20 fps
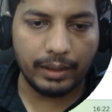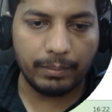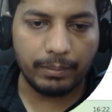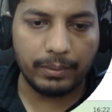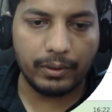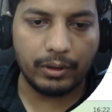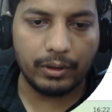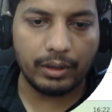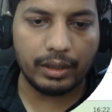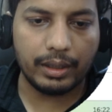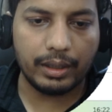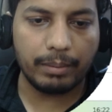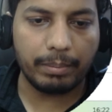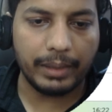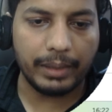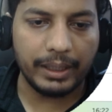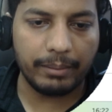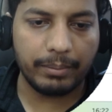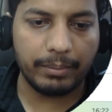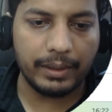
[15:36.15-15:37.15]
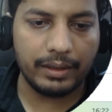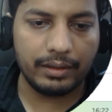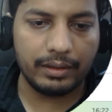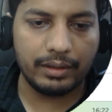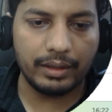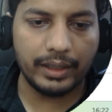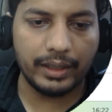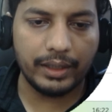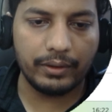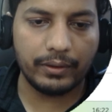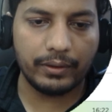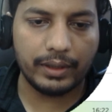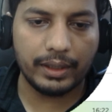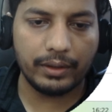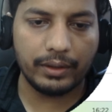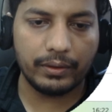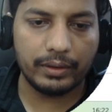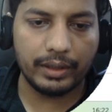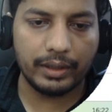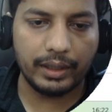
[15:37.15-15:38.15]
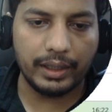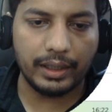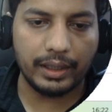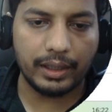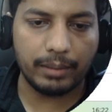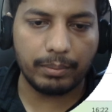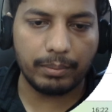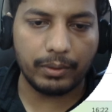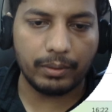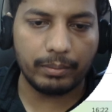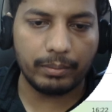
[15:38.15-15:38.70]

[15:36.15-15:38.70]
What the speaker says: flow or the pipelines, then you can use a data flow.